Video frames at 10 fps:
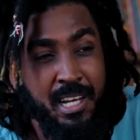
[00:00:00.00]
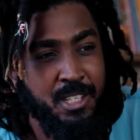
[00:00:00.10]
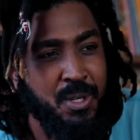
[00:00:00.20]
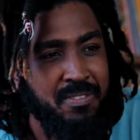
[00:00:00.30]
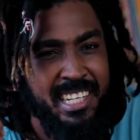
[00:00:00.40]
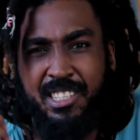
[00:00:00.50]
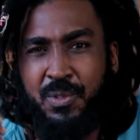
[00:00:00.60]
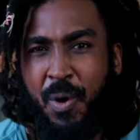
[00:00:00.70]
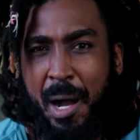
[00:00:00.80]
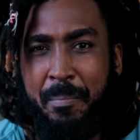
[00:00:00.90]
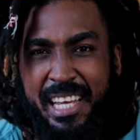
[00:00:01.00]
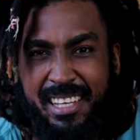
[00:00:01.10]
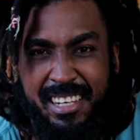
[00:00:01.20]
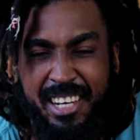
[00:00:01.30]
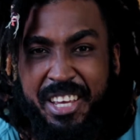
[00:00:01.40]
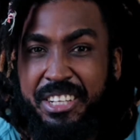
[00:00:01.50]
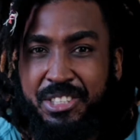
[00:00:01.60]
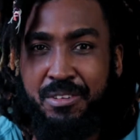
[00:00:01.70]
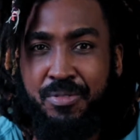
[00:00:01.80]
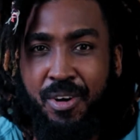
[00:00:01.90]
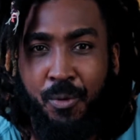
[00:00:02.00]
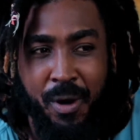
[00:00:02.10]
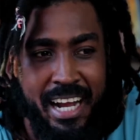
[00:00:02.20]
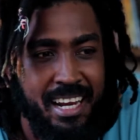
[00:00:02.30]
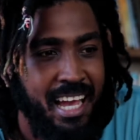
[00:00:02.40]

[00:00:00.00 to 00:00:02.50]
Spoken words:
So if I just want to be in nature for a while,